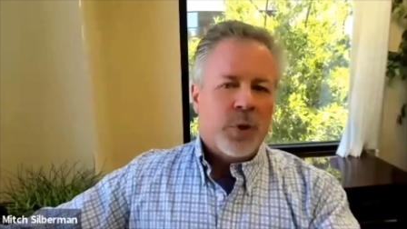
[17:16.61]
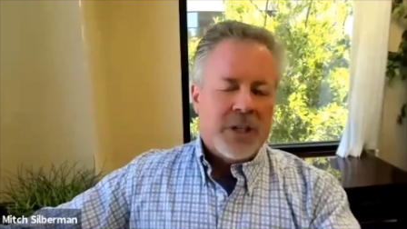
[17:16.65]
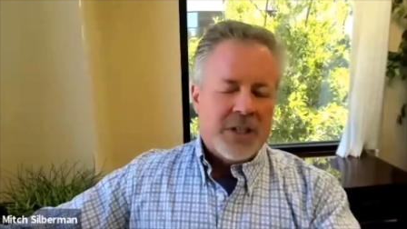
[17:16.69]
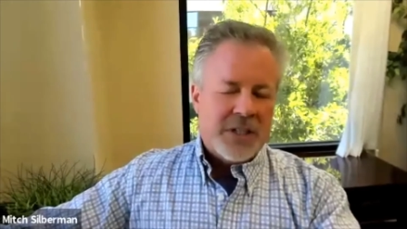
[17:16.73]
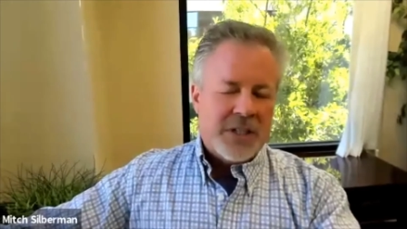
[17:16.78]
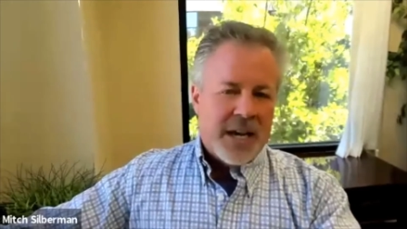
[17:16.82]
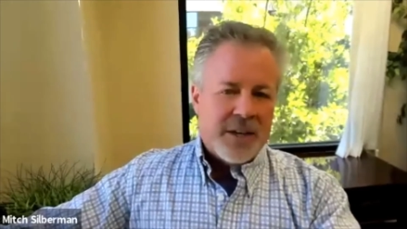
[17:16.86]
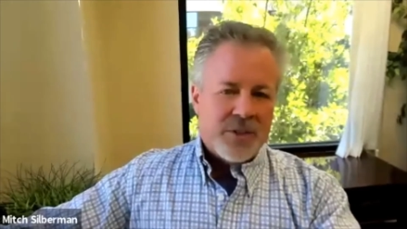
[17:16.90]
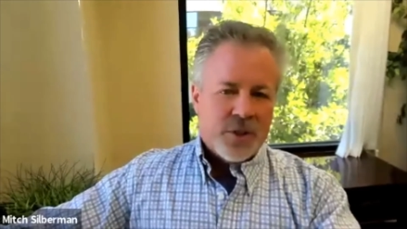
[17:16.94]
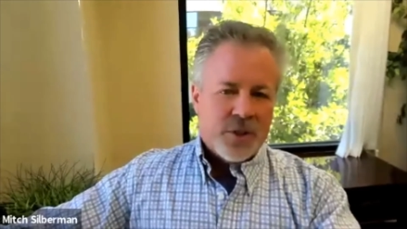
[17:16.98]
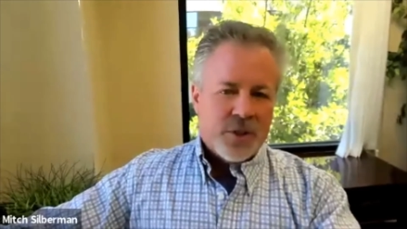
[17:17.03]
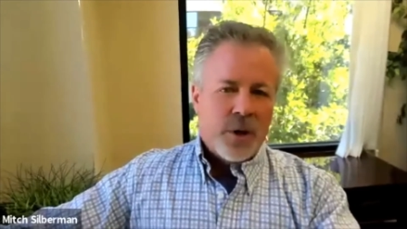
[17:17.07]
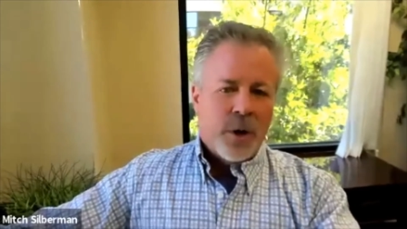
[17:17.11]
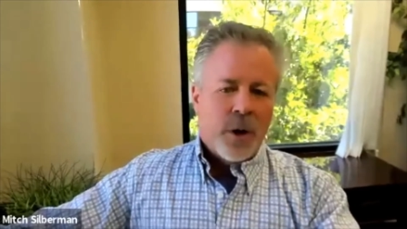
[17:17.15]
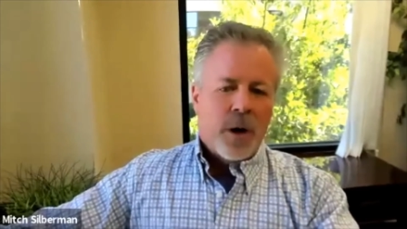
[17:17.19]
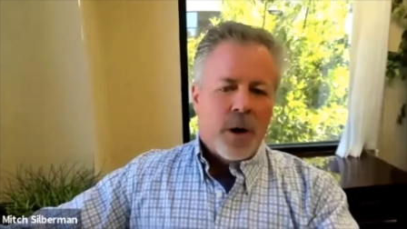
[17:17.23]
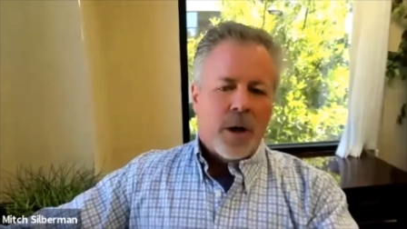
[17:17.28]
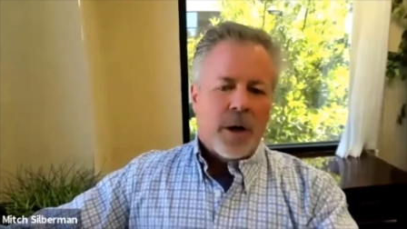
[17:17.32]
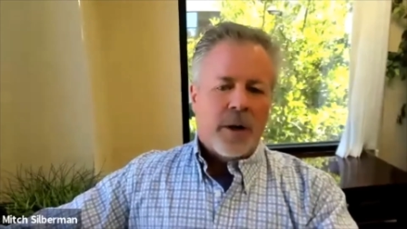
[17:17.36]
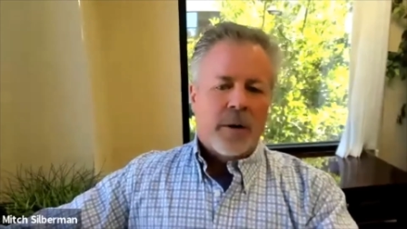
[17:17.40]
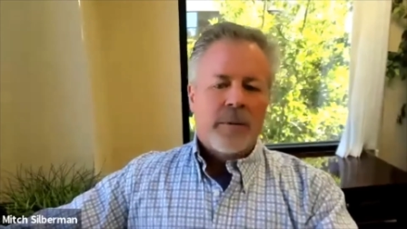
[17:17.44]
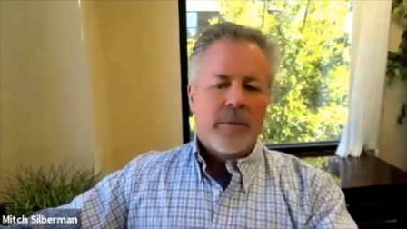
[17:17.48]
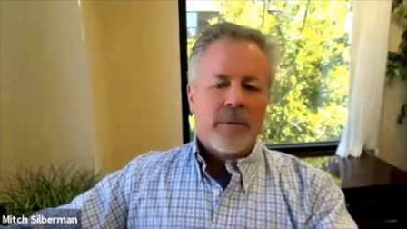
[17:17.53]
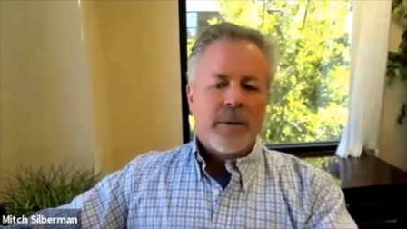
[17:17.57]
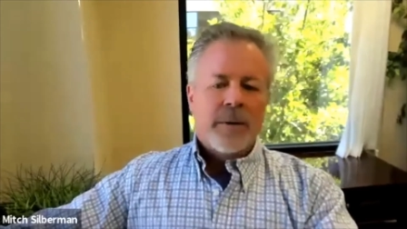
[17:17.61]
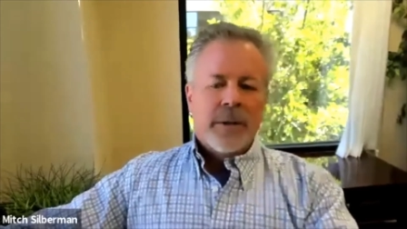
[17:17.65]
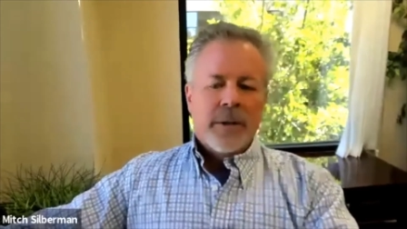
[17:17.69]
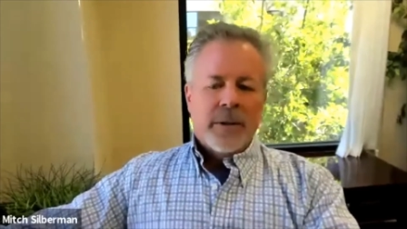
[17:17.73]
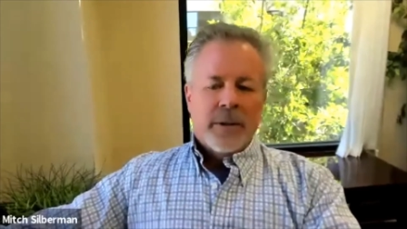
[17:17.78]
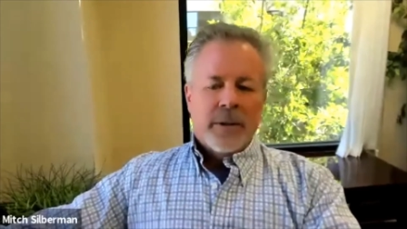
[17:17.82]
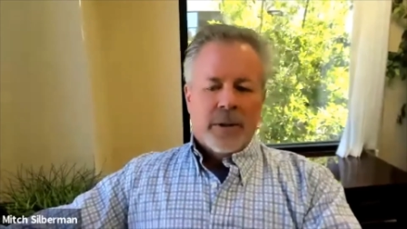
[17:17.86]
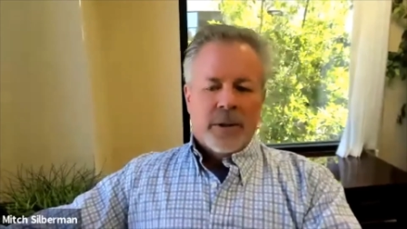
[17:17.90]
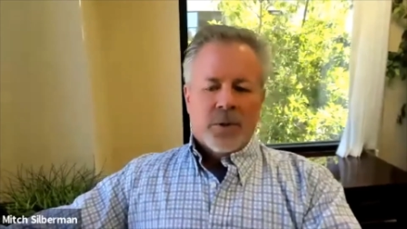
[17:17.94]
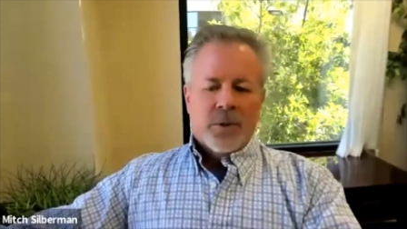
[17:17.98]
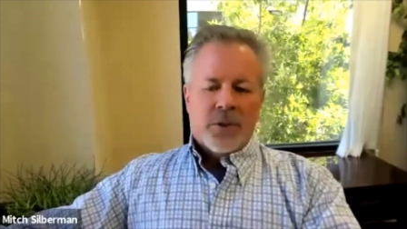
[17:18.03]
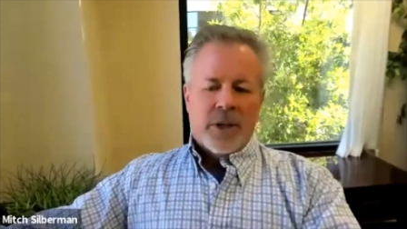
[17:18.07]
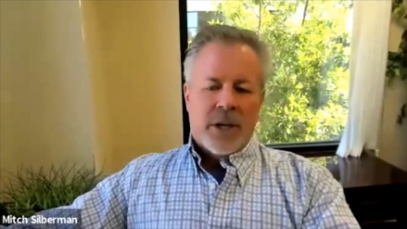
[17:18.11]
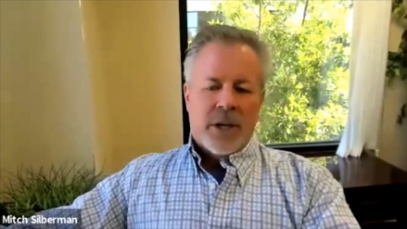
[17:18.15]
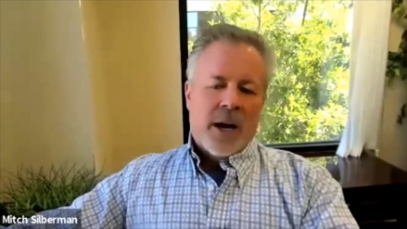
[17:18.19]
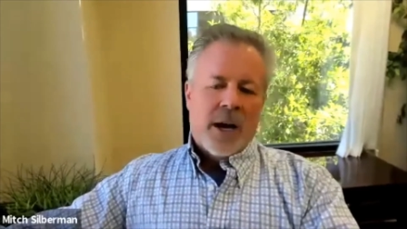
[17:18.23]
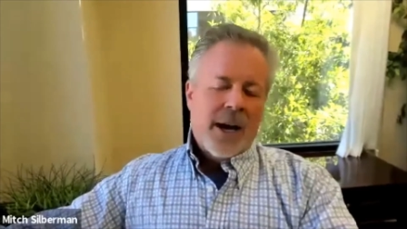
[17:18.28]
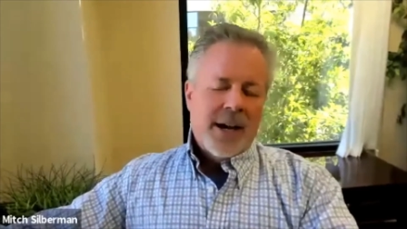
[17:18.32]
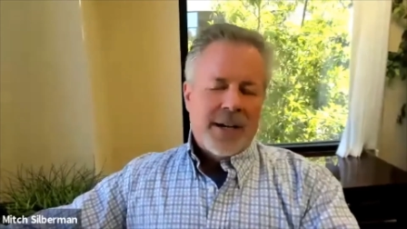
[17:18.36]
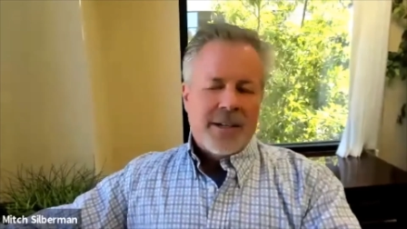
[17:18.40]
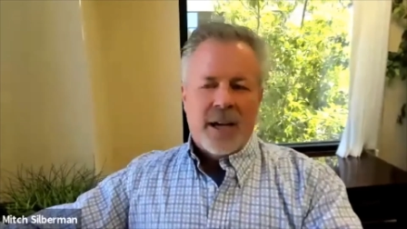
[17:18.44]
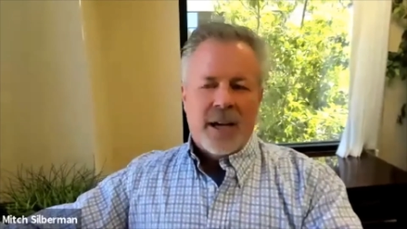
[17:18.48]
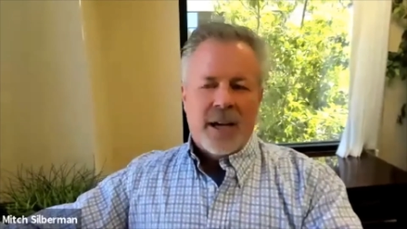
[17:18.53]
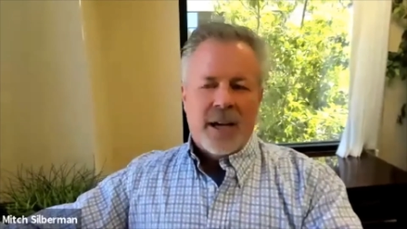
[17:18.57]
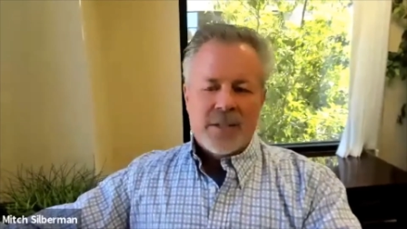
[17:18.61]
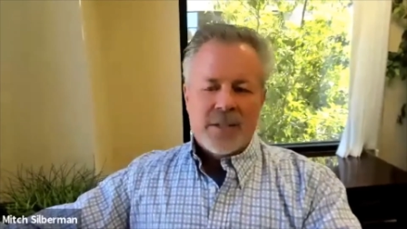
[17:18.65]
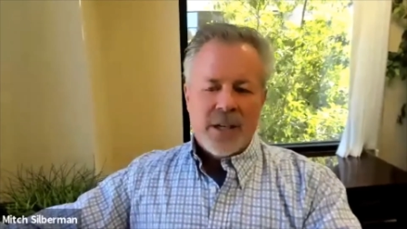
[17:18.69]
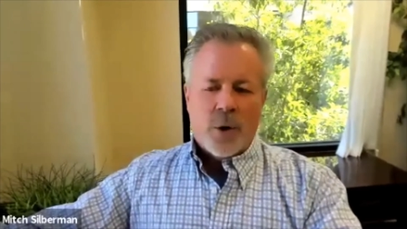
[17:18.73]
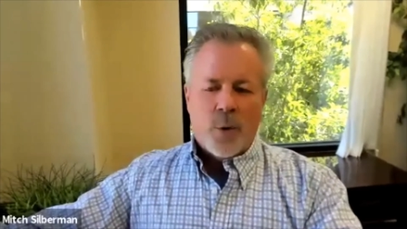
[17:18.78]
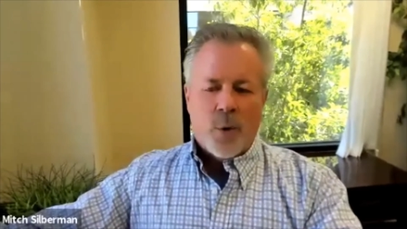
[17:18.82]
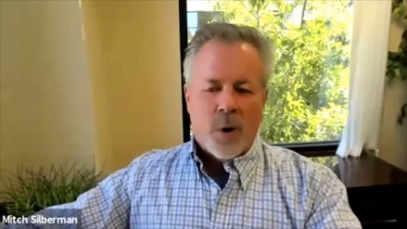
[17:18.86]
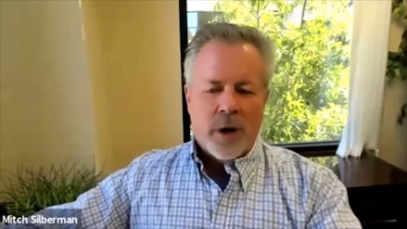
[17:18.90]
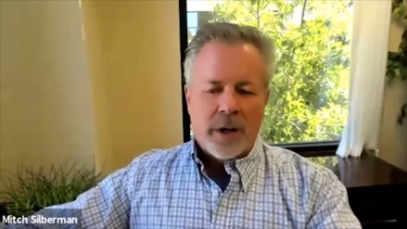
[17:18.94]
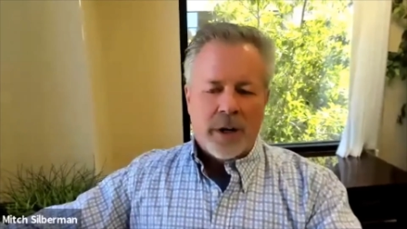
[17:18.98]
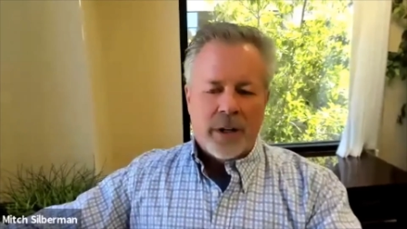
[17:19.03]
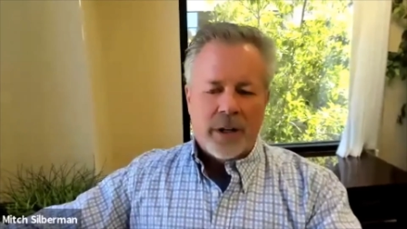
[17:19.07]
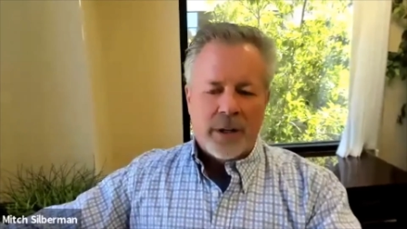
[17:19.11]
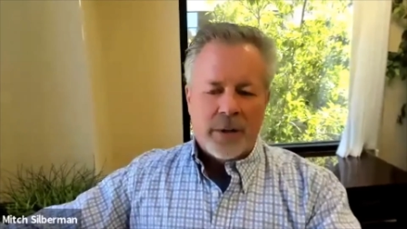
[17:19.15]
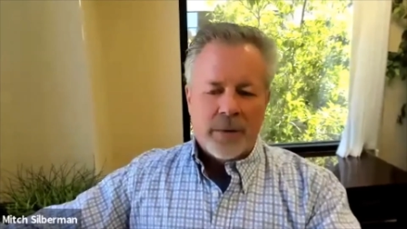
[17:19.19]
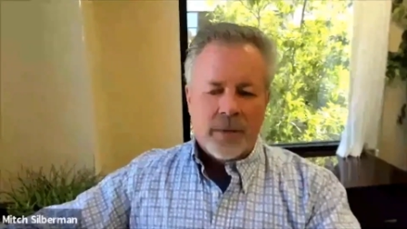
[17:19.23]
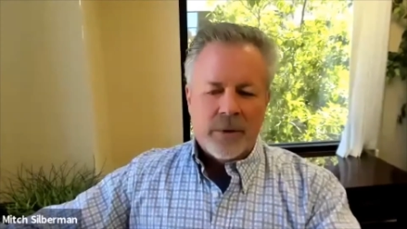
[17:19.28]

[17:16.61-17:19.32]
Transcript: he takes a call, they'll say, hi, Dennis, how are you?